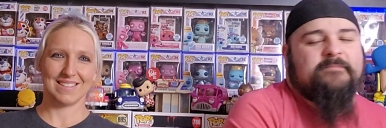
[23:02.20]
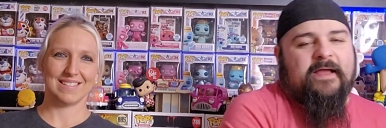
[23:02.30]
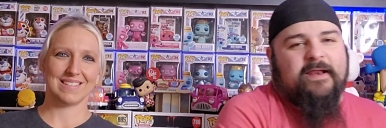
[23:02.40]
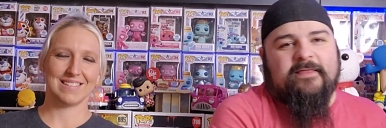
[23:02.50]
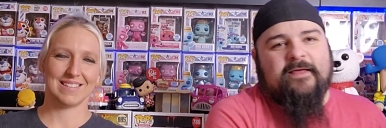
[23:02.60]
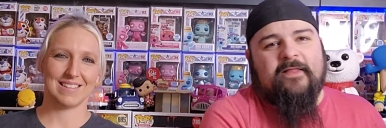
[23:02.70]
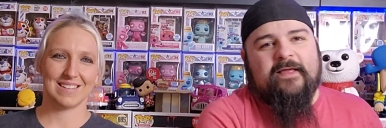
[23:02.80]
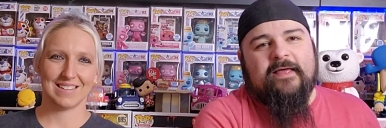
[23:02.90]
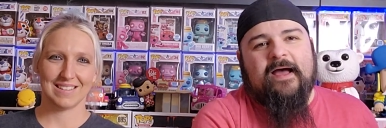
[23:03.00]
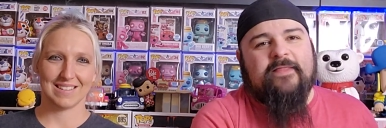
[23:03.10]
Speaker 1: anything
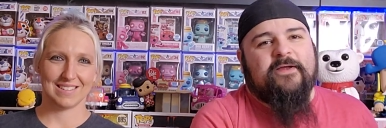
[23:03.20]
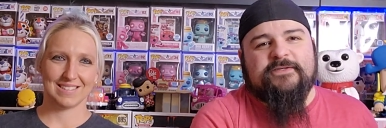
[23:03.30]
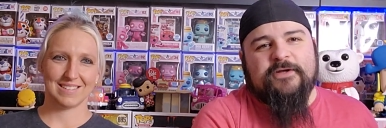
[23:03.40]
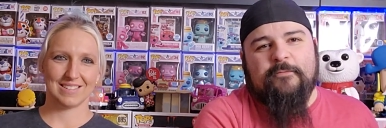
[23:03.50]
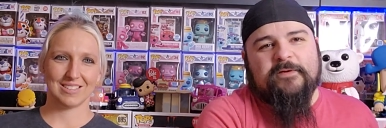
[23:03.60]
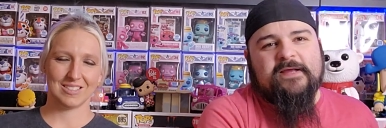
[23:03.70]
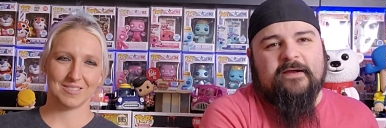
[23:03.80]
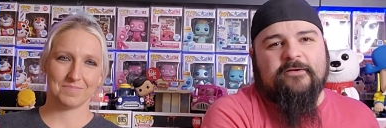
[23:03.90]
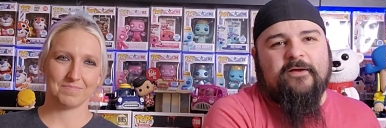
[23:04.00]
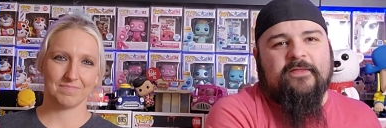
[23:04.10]
like that. There's no
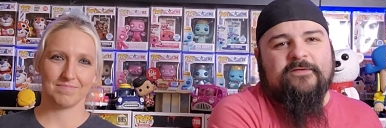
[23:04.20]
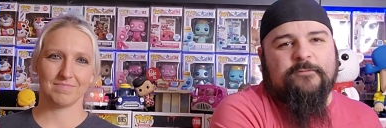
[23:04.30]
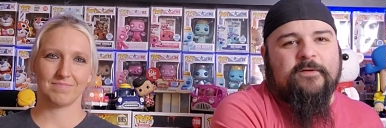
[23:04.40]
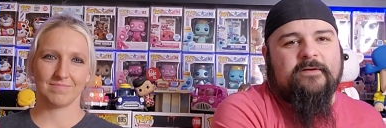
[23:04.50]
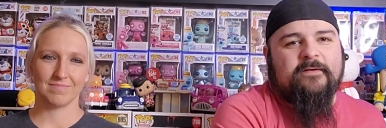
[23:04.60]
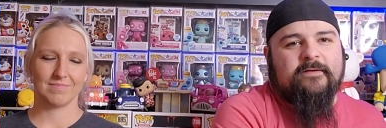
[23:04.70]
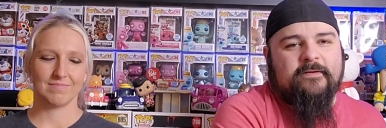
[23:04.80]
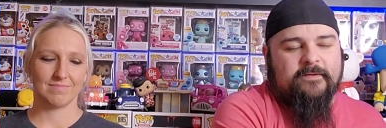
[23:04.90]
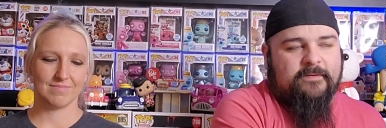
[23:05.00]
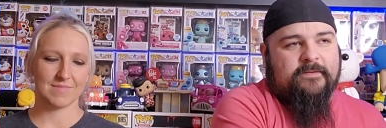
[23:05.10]
protector on this one.
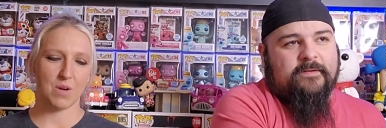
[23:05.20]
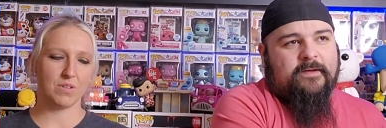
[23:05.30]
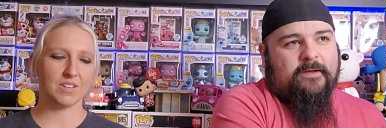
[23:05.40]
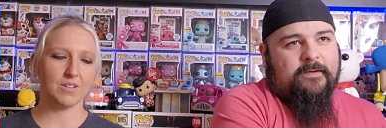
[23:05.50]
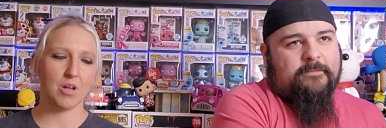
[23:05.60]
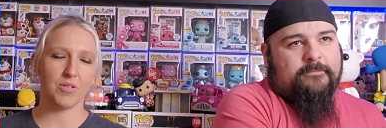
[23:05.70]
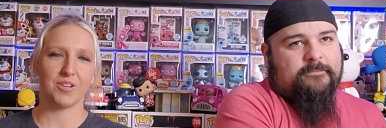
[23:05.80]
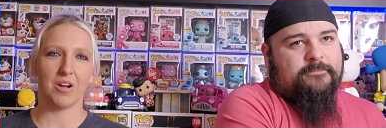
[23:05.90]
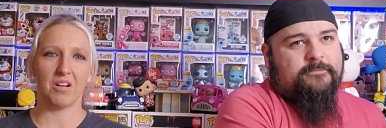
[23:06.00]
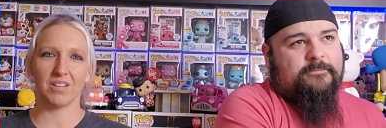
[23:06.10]
Speaker 2: I want to glow in the
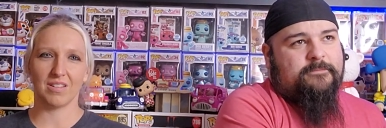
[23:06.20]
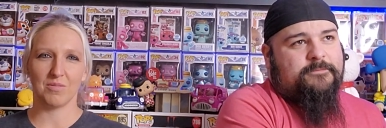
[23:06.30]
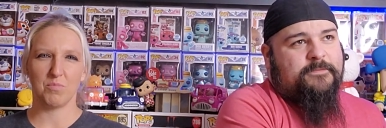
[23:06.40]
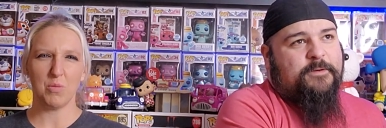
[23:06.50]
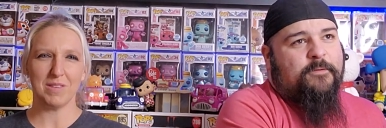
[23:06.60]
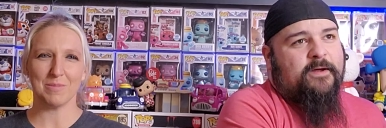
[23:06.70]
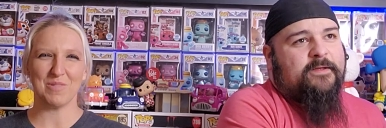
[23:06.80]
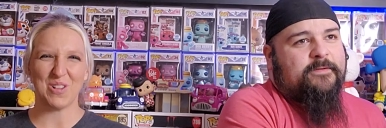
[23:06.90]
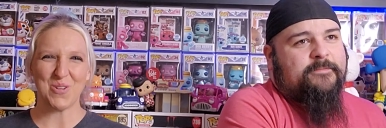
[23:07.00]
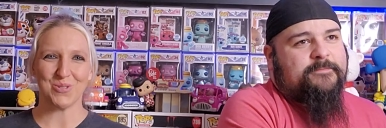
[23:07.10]
dark. I you want,
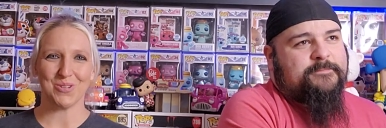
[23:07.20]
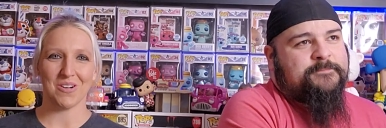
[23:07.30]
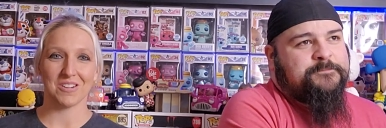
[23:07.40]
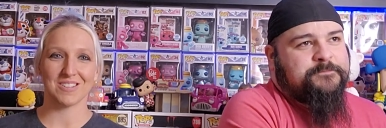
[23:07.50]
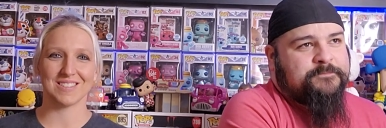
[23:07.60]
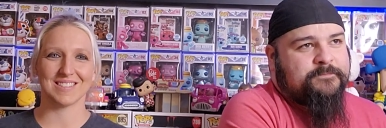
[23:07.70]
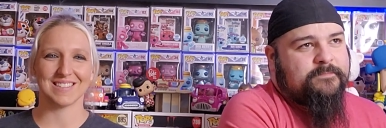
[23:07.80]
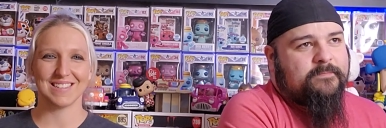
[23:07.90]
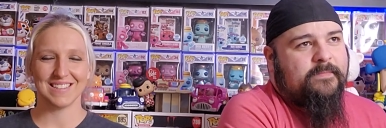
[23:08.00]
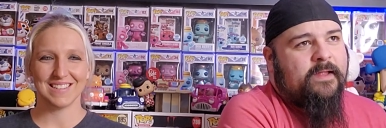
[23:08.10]
want... glow in the dark?
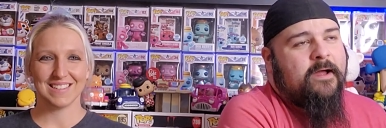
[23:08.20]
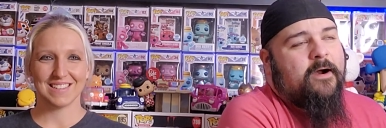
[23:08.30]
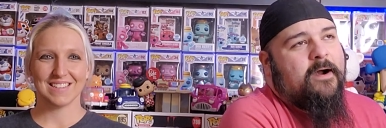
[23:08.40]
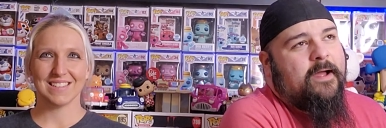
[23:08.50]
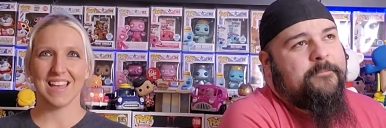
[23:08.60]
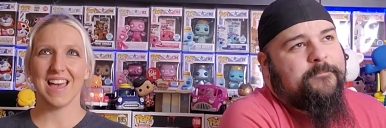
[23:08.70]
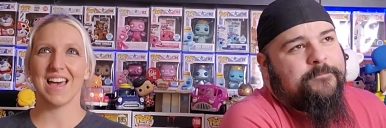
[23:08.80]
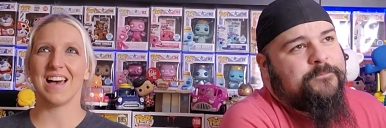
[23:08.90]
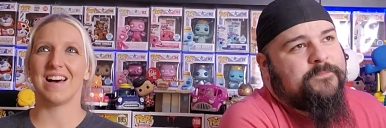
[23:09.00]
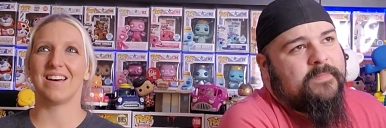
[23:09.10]
All right.
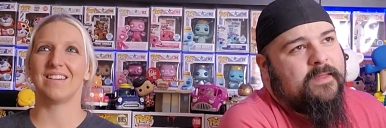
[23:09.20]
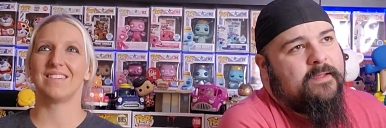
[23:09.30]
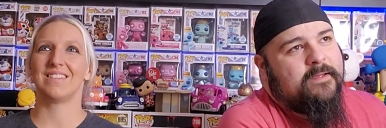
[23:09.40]
Yeah.